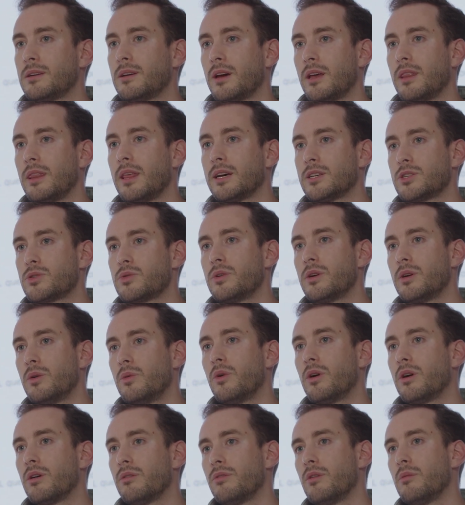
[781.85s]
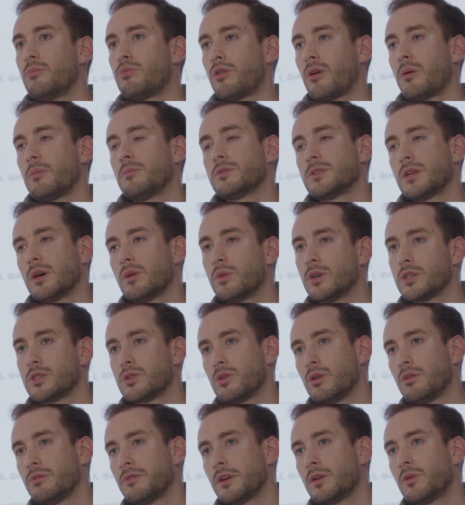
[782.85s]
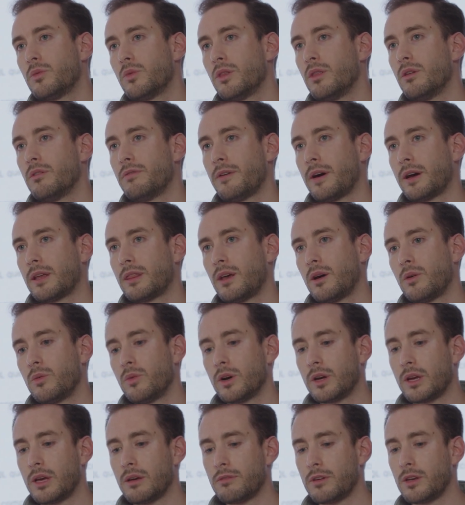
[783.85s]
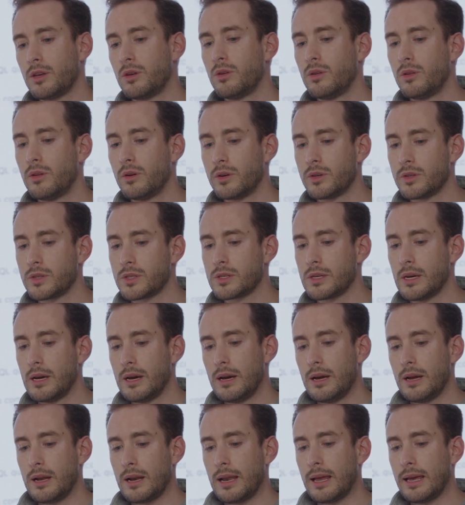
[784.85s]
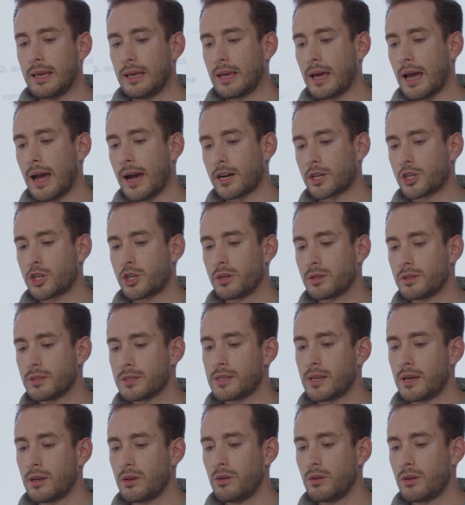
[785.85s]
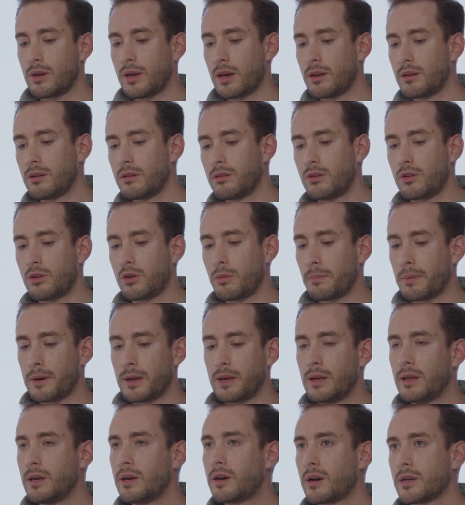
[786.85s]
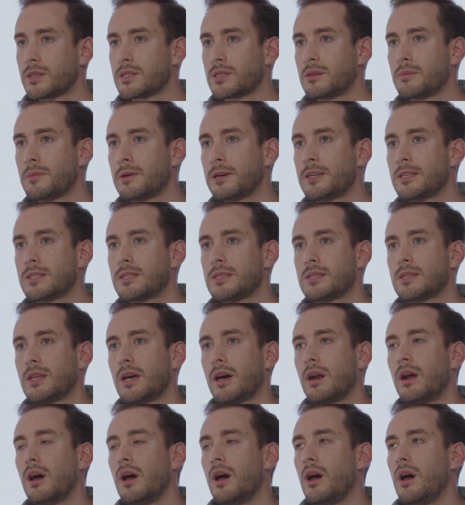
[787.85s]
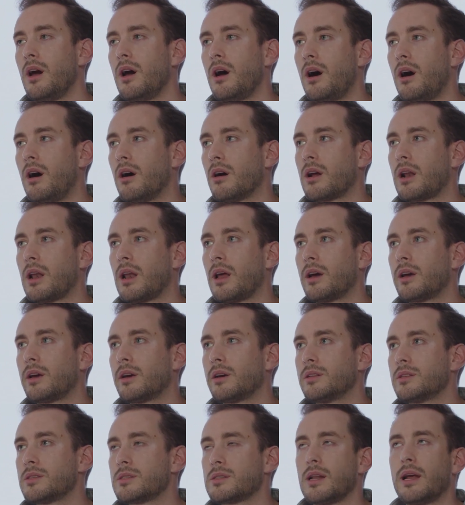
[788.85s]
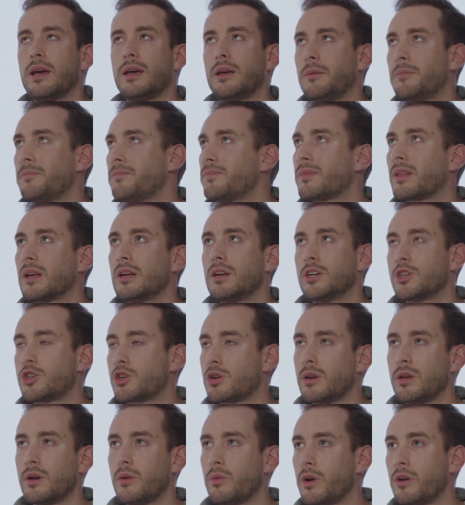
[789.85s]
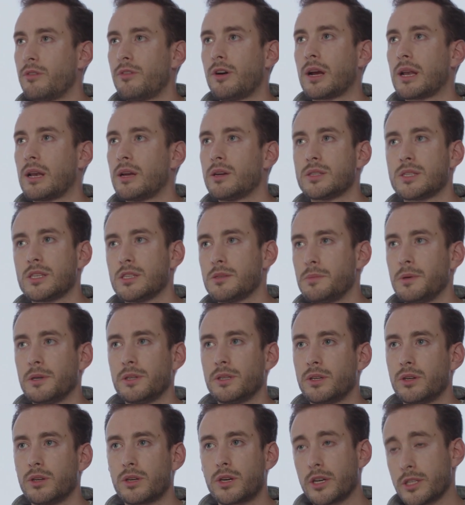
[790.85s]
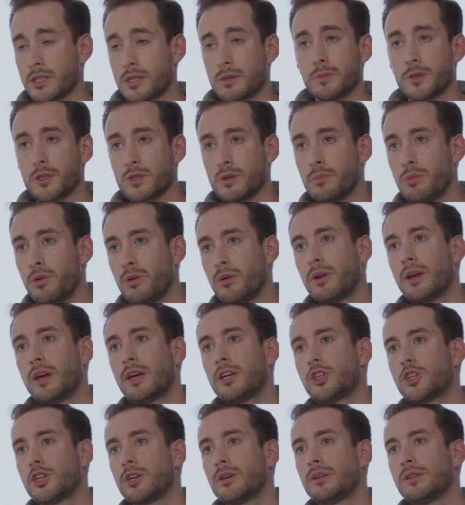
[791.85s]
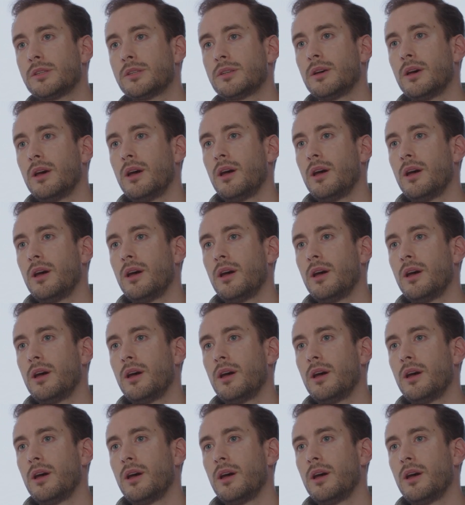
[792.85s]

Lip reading: And that's really one of the problems that we're solving with the fact that we're giving you those like actions that you can completely customize, is that our clients, like literally one of our clients is building a customer support agent,